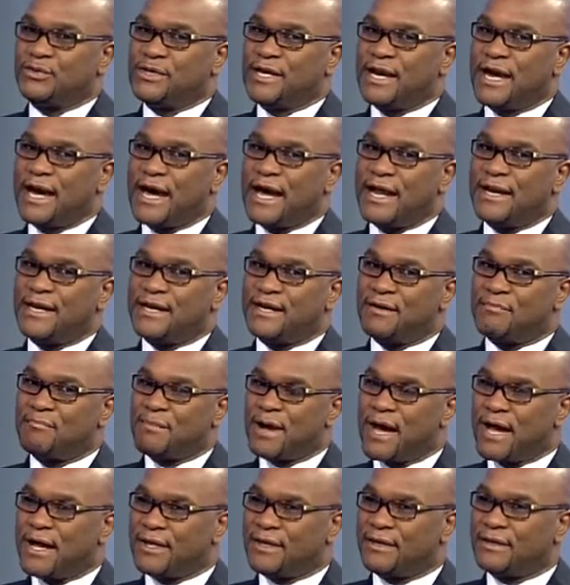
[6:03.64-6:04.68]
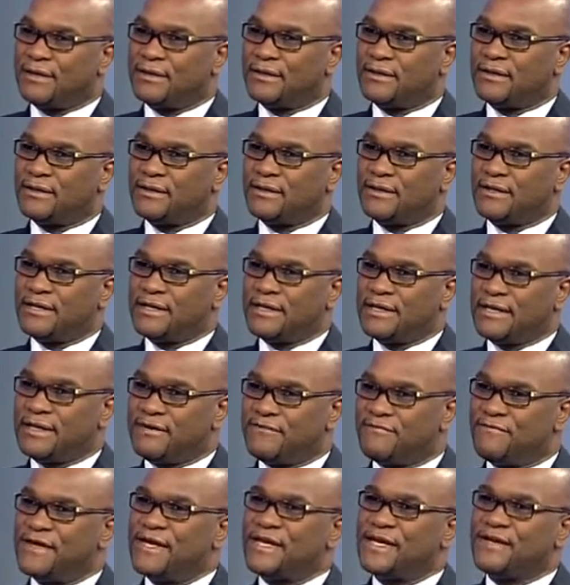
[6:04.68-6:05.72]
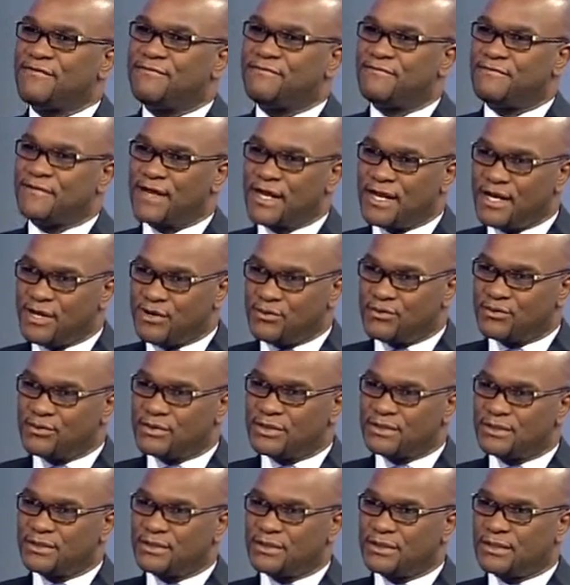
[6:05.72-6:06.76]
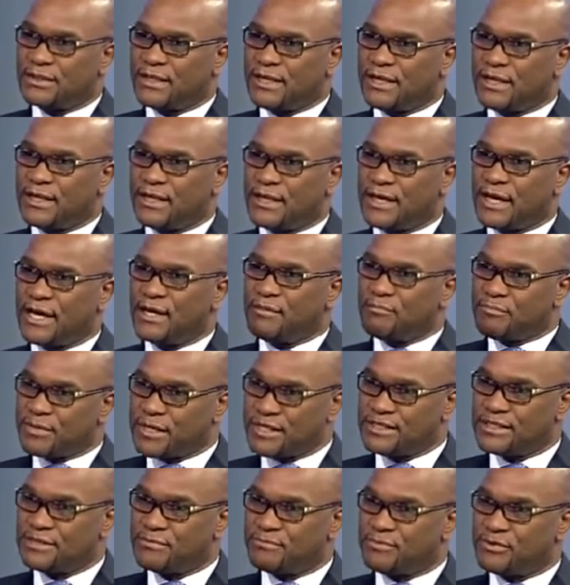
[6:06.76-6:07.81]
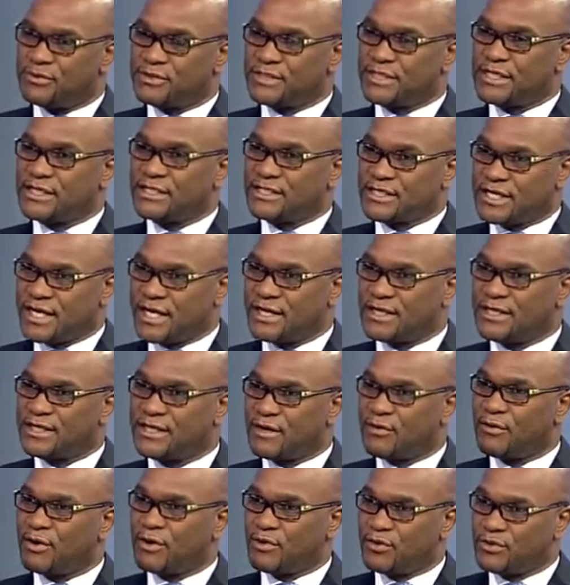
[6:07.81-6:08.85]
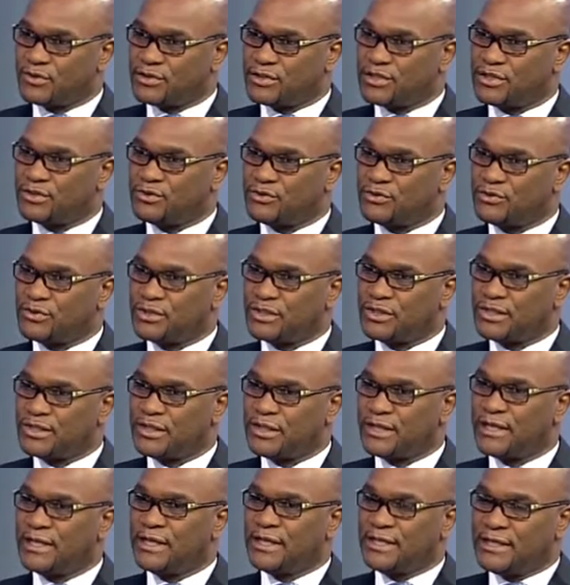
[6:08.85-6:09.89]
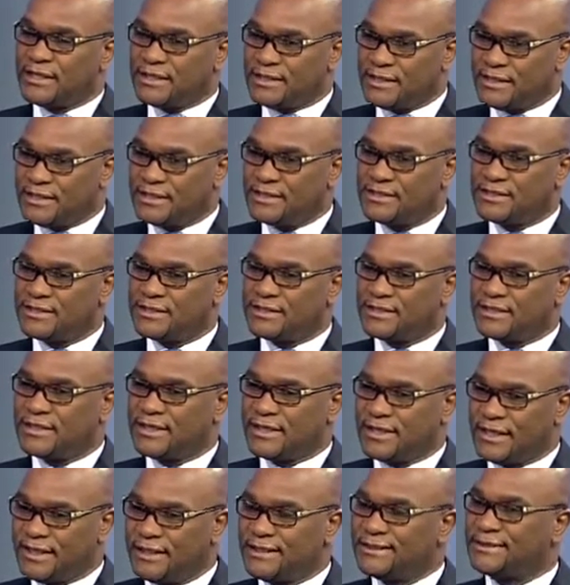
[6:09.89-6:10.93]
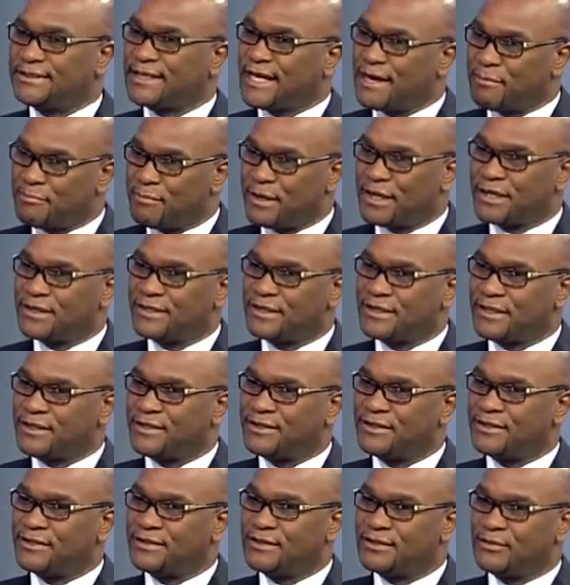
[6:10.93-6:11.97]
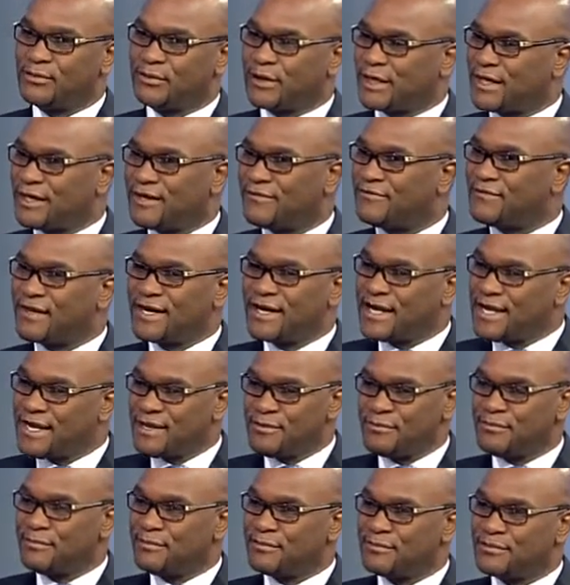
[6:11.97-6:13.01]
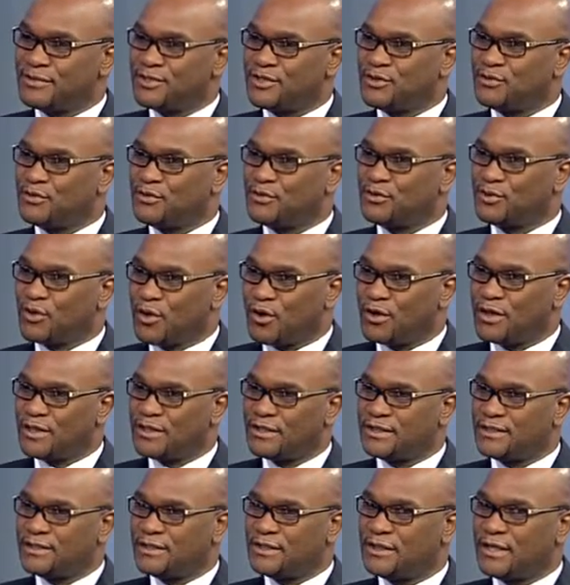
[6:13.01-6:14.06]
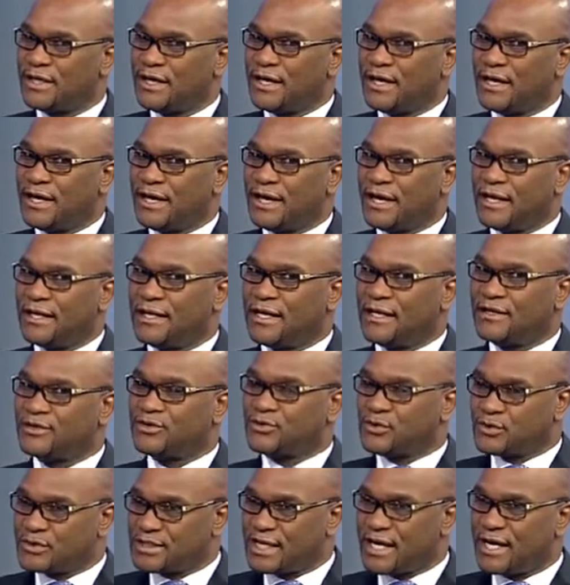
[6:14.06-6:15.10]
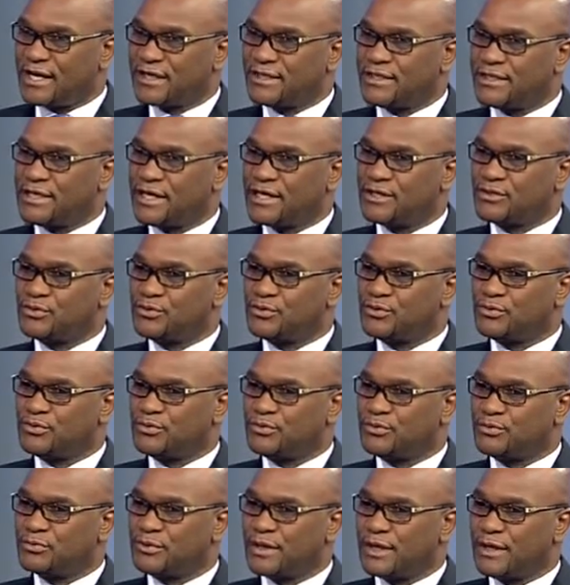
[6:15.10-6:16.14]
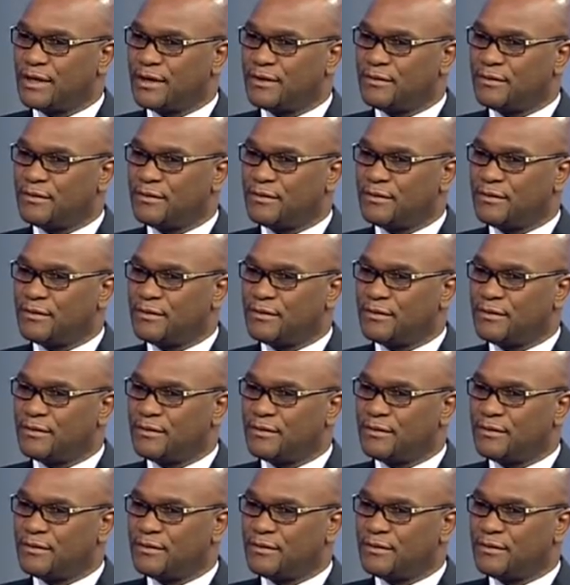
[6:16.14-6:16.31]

it will undermine the very values uh, and principles enshrined in our constitution. This is apartheid, whatever name she would call it, and, and society has to